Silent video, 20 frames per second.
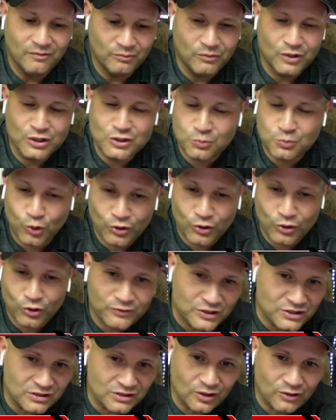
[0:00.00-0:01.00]
Much more
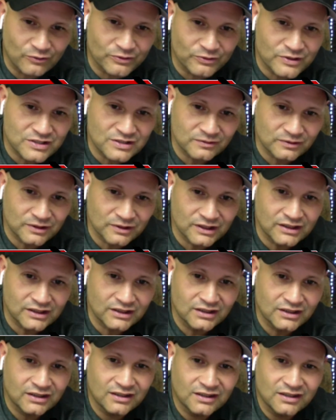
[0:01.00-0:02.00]
efficient offensively,
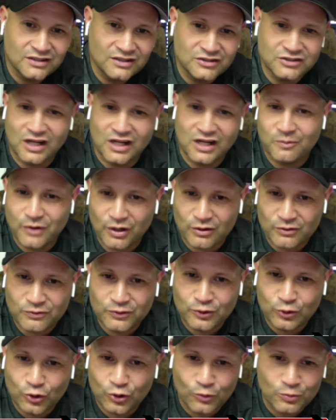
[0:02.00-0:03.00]
shot a better
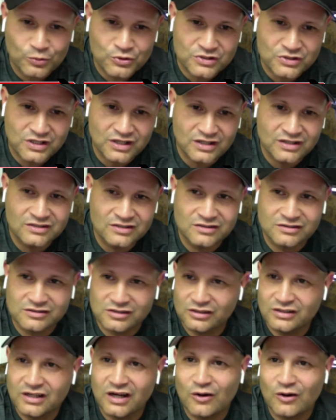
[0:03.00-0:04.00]
field goal percentage,
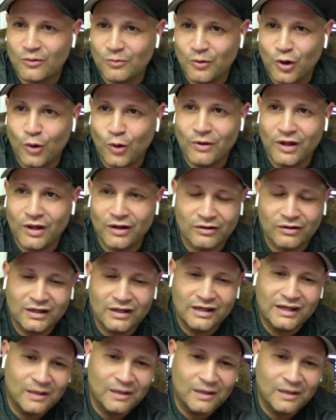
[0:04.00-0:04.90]
took care of the ball better.